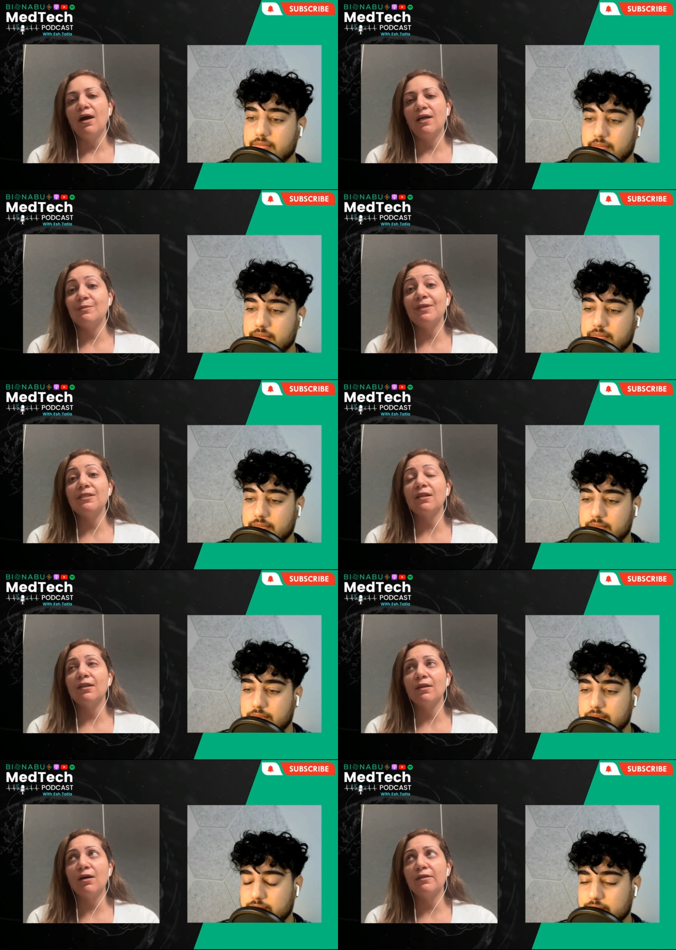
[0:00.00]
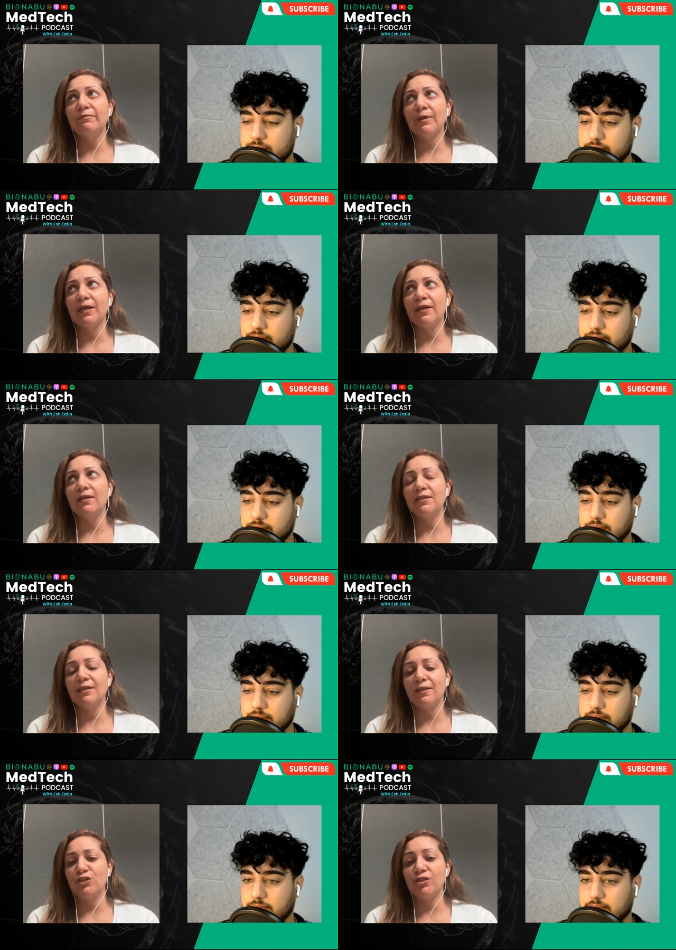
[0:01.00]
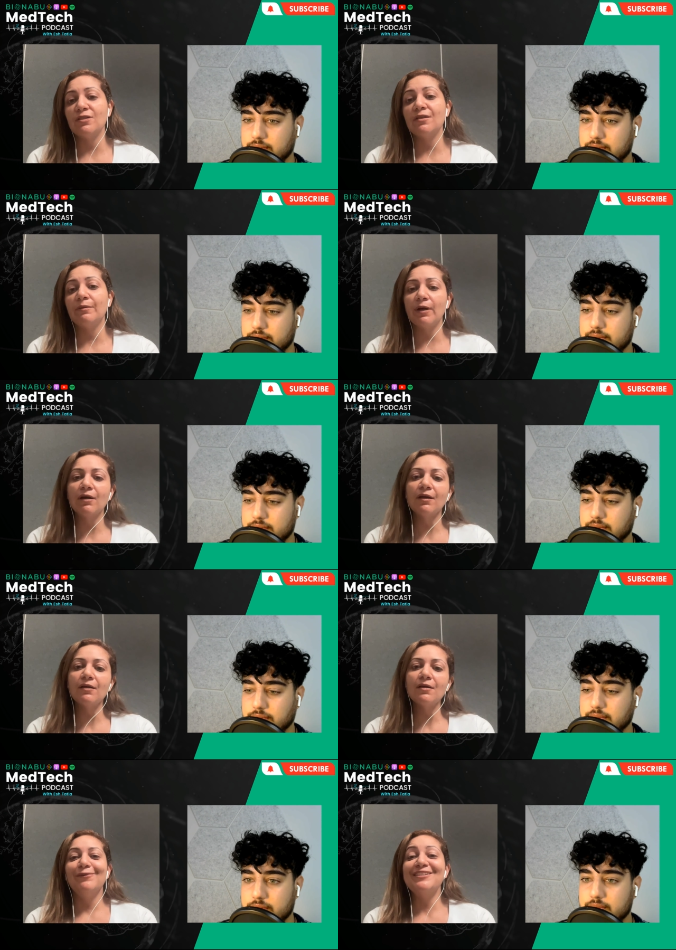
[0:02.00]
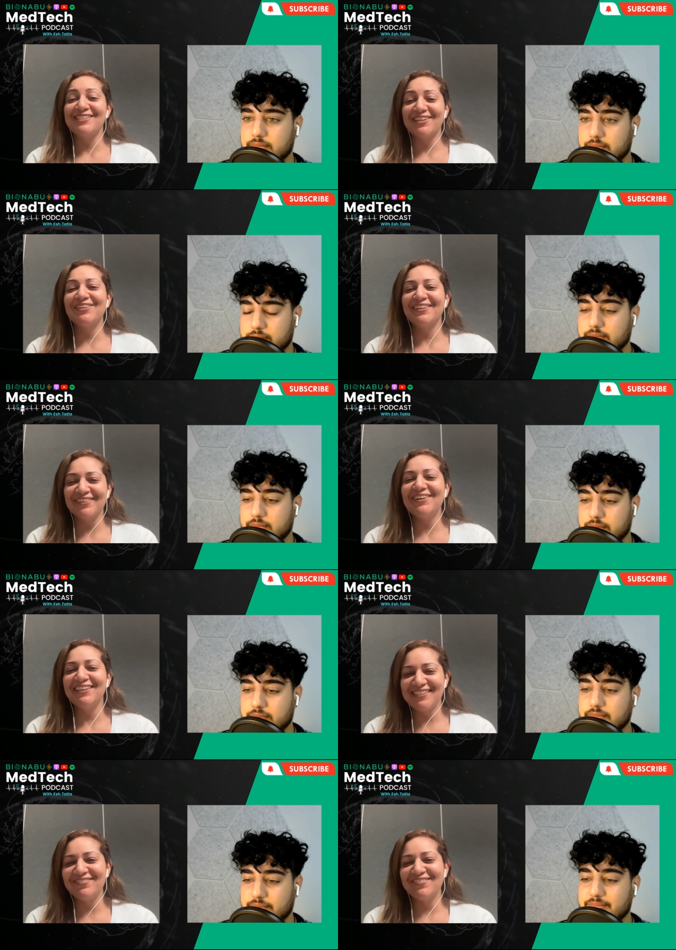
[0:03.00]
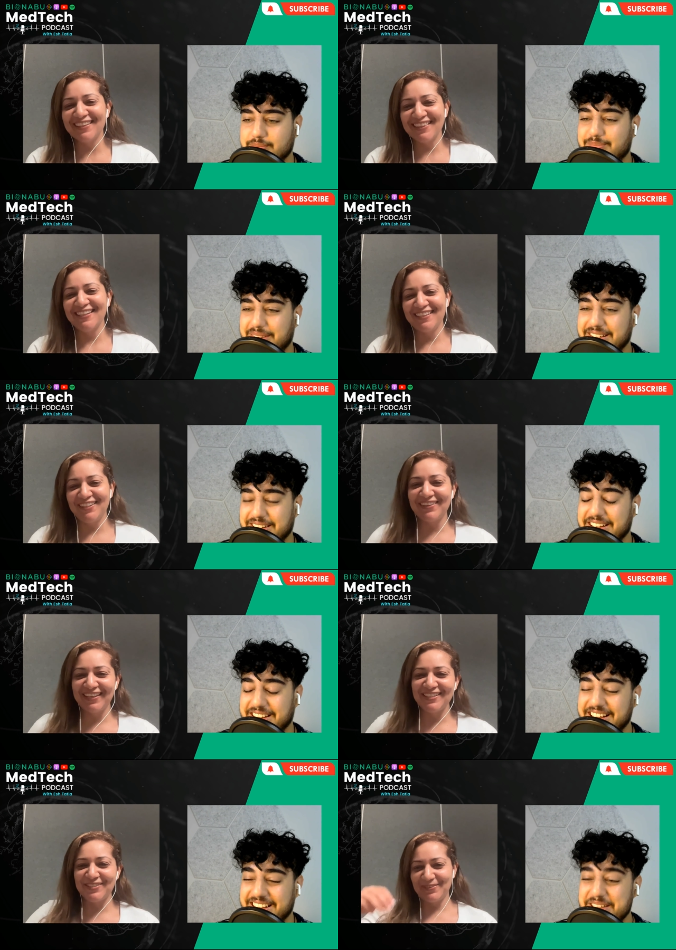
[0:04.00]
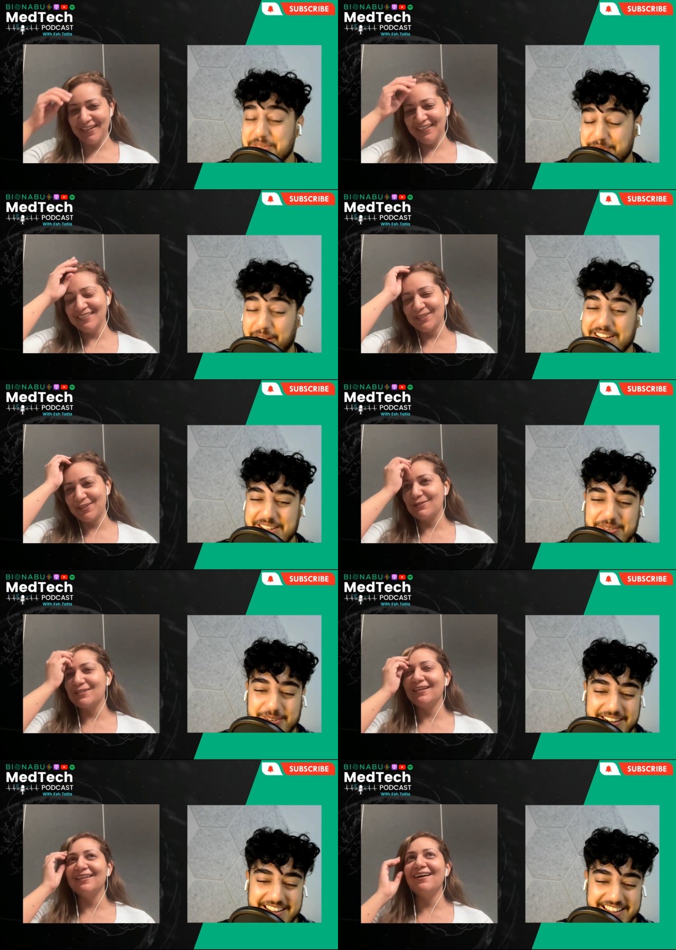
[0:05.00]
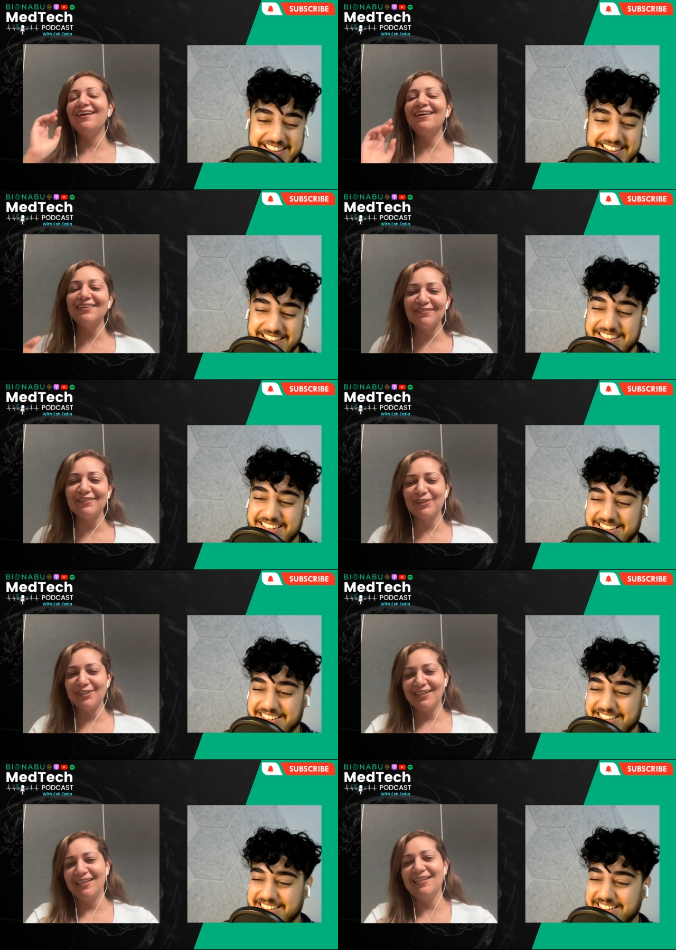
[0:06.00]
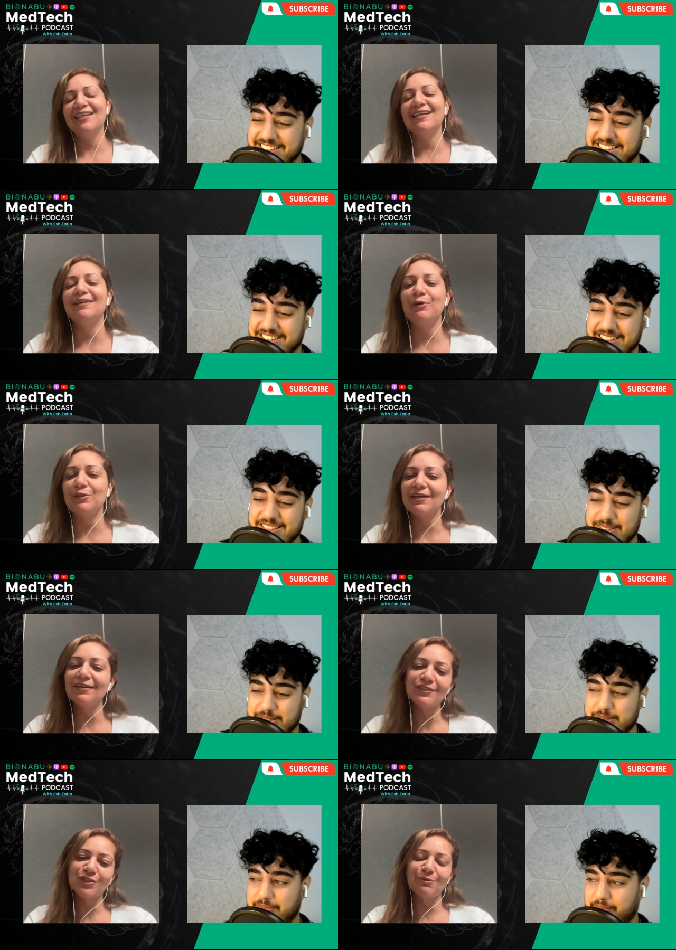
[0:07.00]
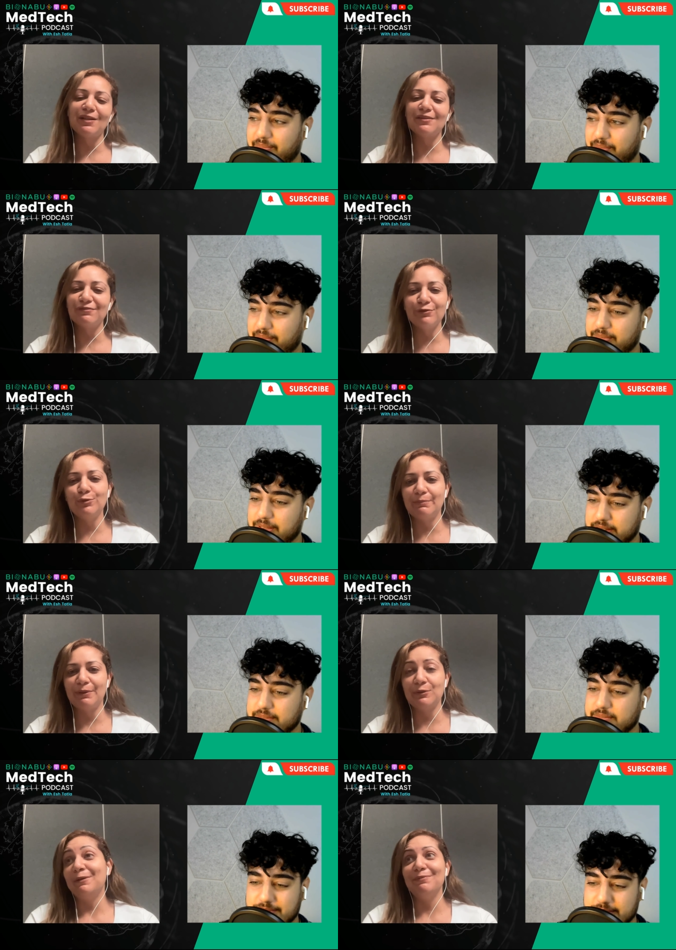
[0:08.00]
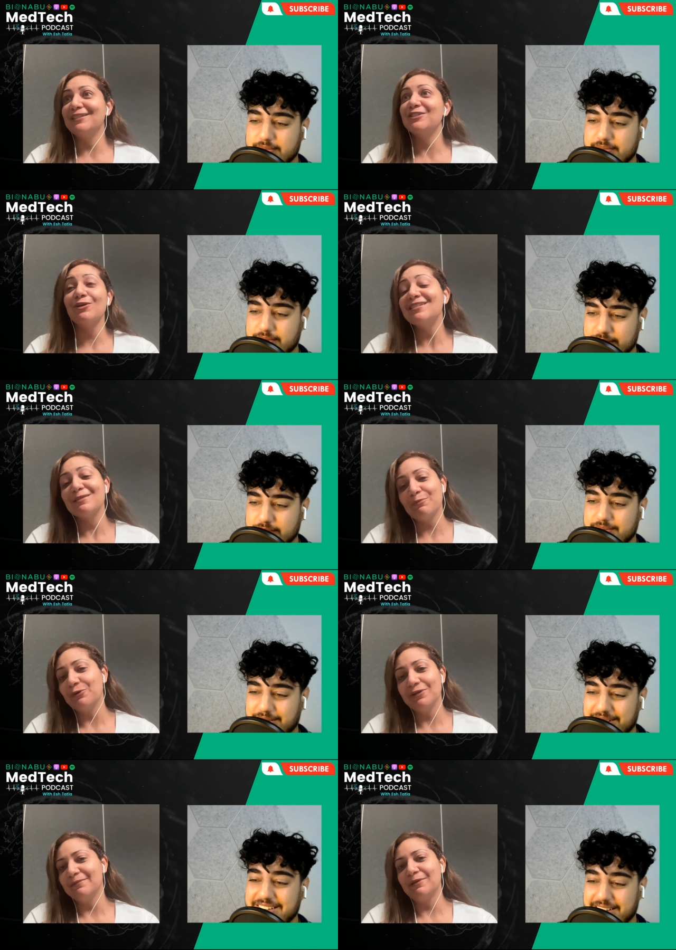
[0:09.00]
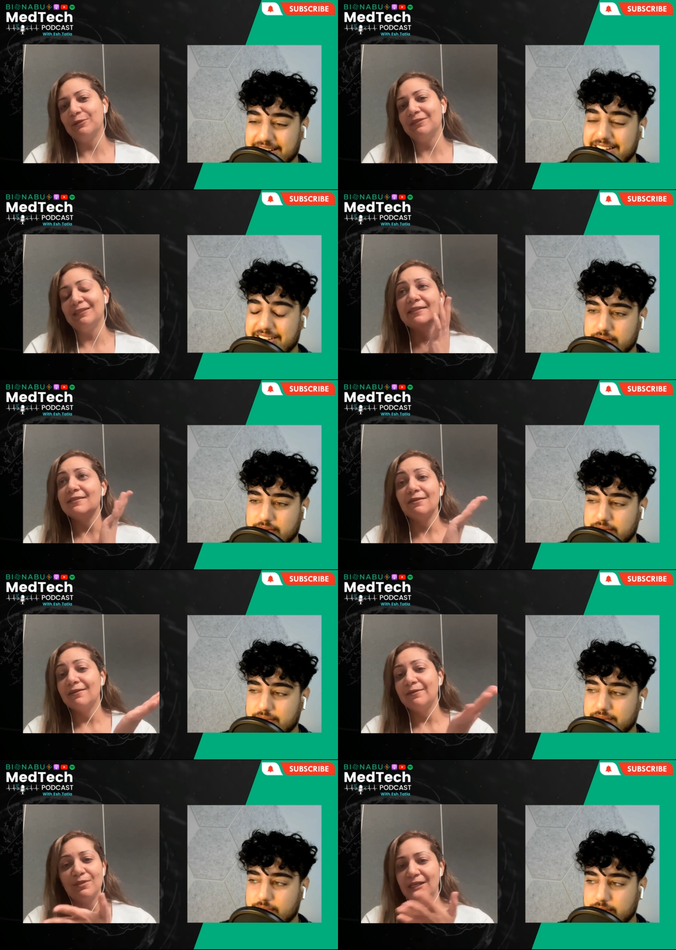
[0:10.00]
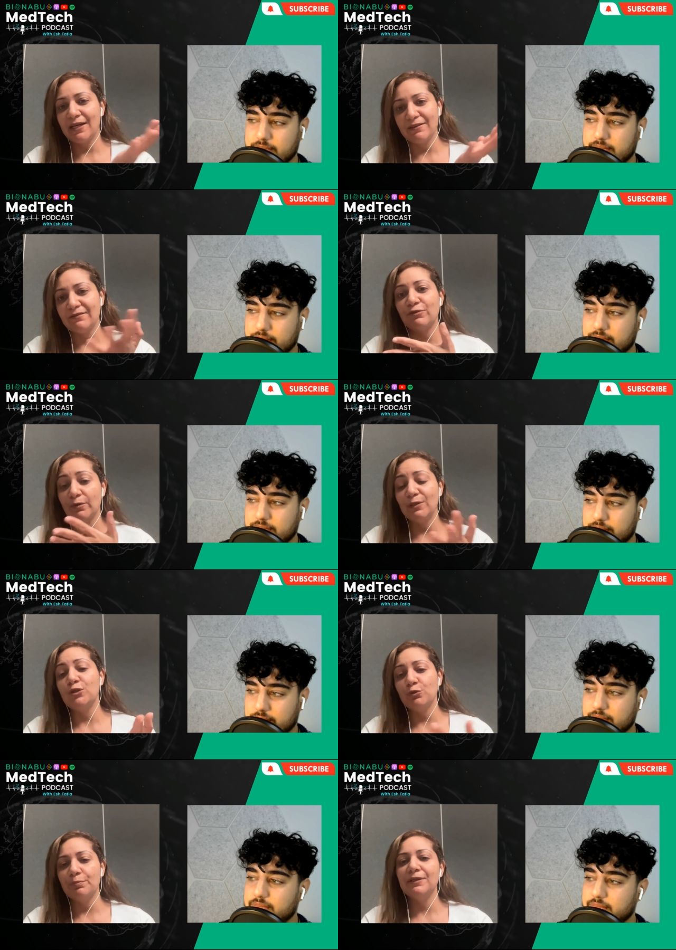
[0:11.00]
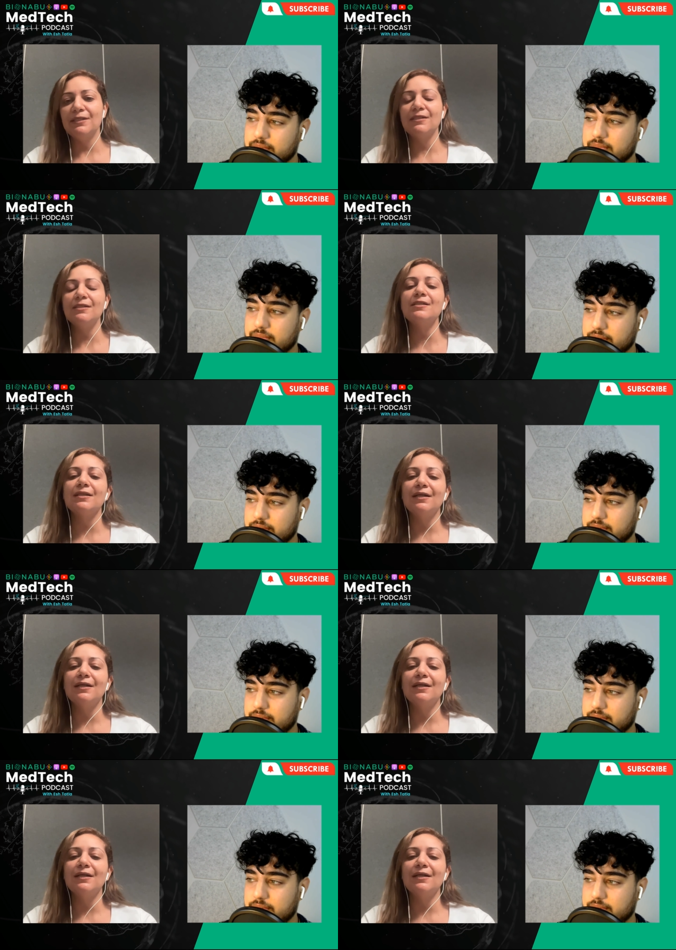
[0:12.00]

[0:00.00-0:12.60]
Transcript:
Speaker 1: I spent a lot of my teenage years in America, which is quite different than the UK yeah, as well. So there was a lot yeah. of learning about the culture, about the food, about public transport, about in time to get from and to places.